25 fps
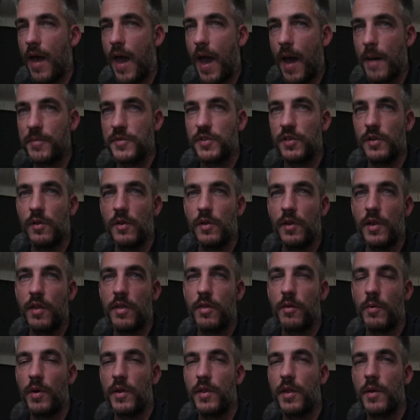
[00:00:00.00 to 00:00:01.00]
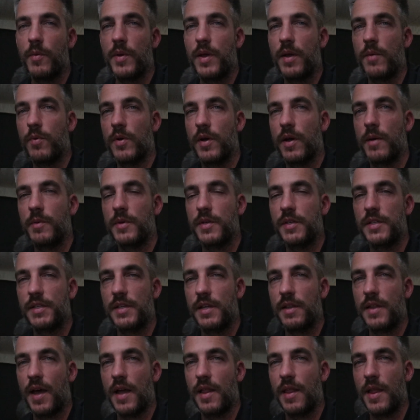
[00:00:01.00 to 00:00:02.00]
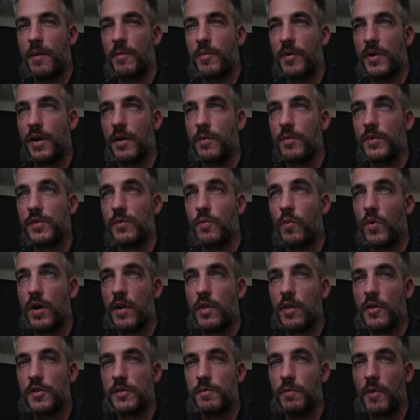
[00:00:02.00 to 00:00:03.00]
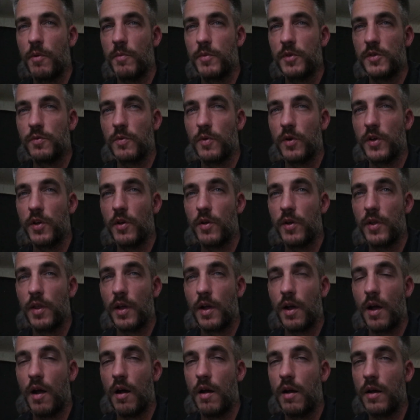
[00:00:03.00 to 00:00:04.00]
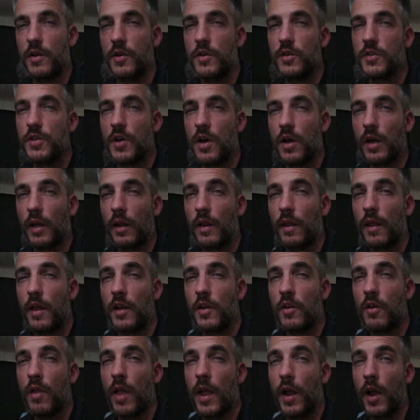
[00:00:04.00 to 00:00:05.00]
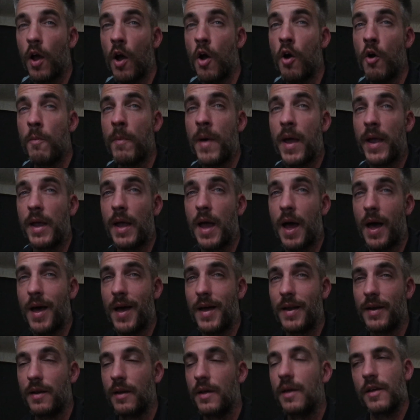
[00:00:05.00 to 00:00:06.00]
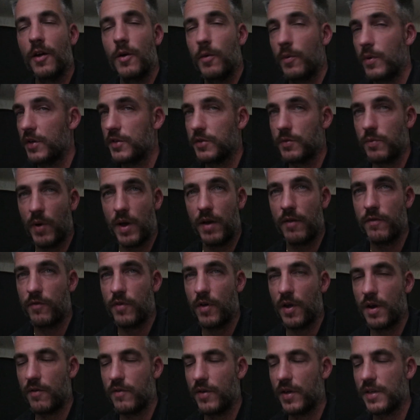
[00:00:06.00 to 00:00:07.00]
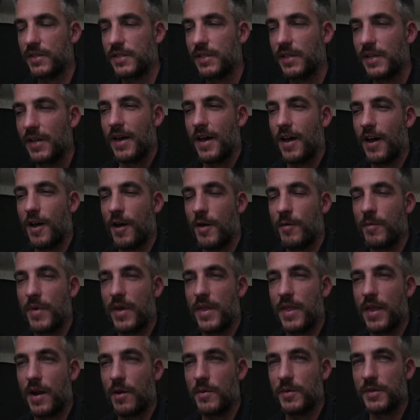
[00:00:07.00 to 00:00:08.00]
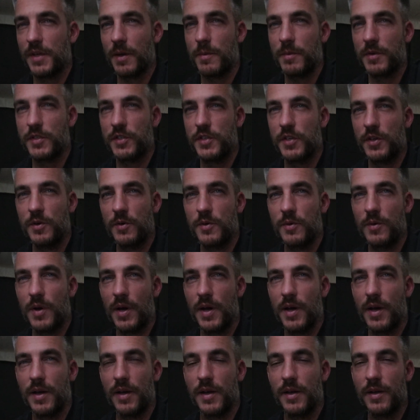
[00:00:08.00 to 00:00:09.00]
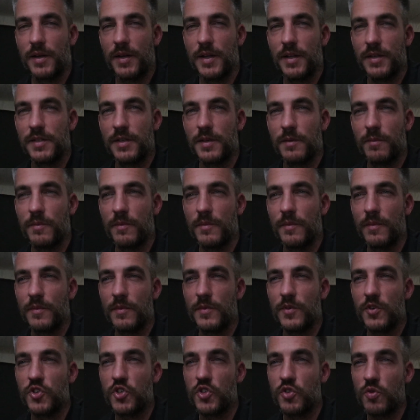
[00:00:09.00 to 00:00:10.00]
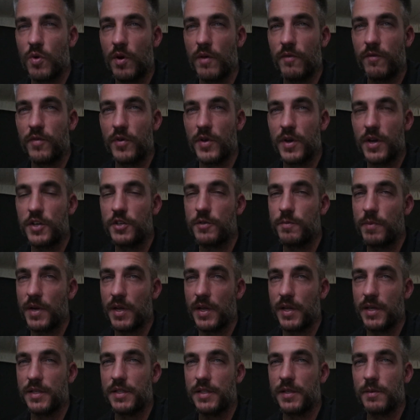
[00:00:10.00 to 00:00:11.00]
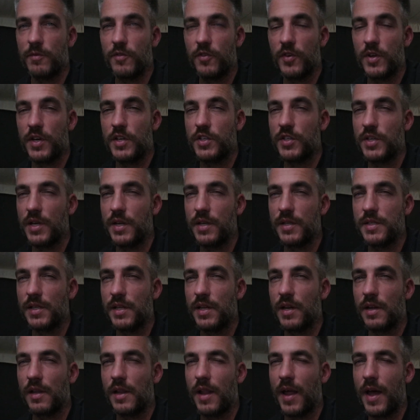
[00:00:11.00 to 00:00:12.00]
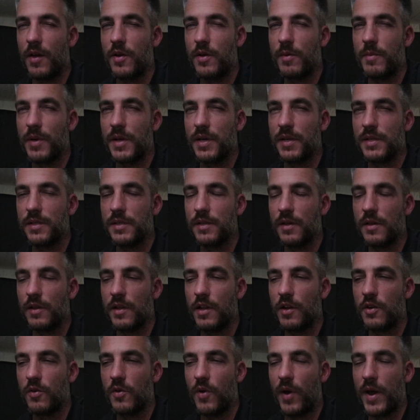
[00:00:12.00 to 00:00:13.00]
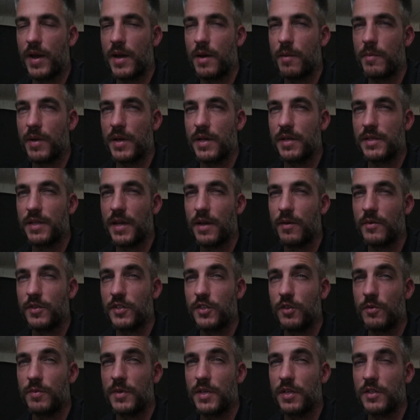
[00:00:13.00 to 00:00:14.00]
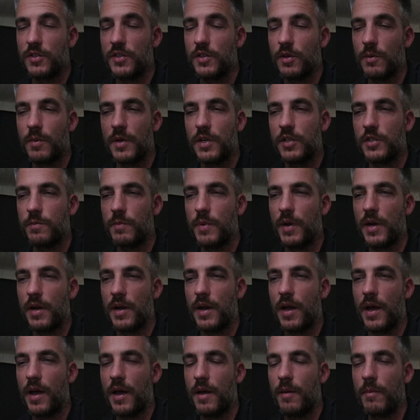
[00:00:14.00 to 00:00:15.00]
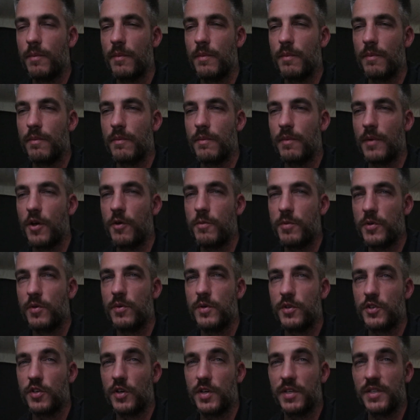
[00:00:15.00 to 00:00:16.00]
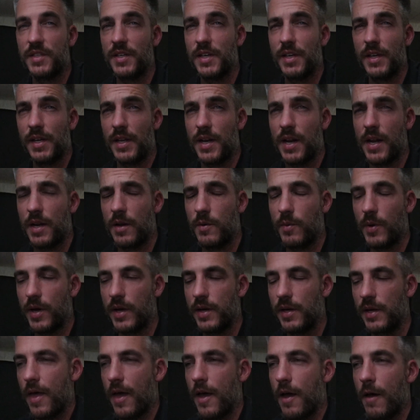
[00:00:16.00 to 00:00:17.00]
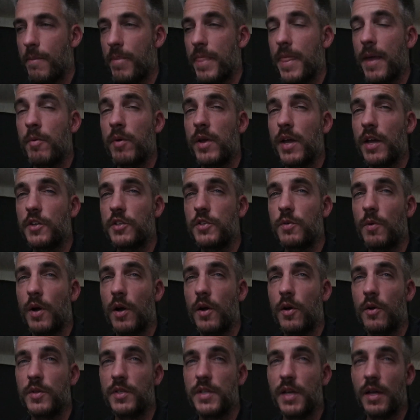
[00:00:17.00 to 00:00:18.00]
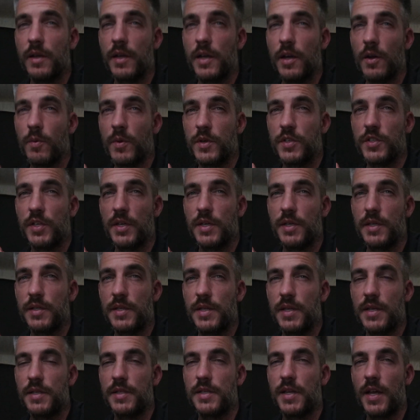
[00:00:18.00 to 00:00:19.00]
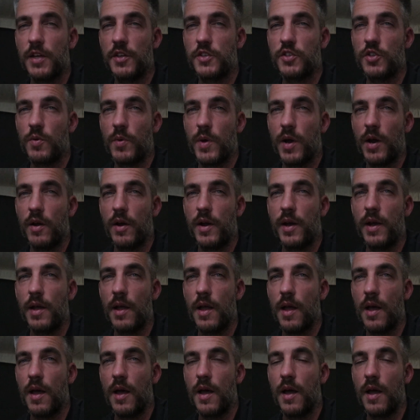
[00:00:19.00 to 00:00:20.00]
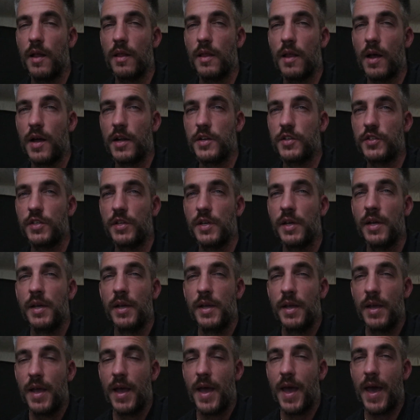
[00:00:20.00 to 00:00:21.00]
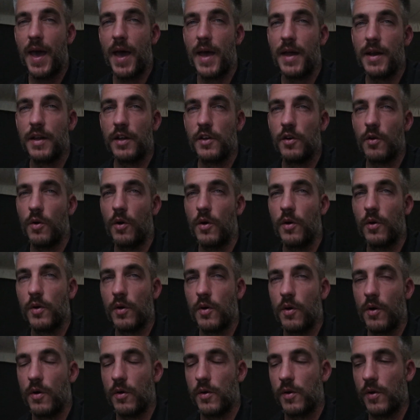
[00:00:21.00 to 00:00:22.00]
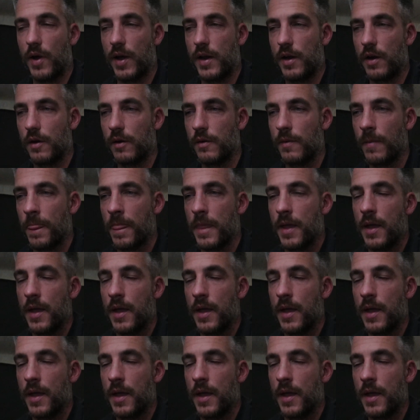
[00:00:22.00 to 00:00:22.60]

Absolutely thrilled that we were able to see that leopard. It was one of those moments where you're in the car and you're talking, and then you're like, oh my God, there it was right in front of us. And then I was able to get some short footage, but at least some footage, and it's a little cloudy a little grainy because I zoomed in so much, but I hope you enjoyed seeing it anyway. Then we got to our hotel here, which is the Sanctuary Lodge at Ngorongoro crater.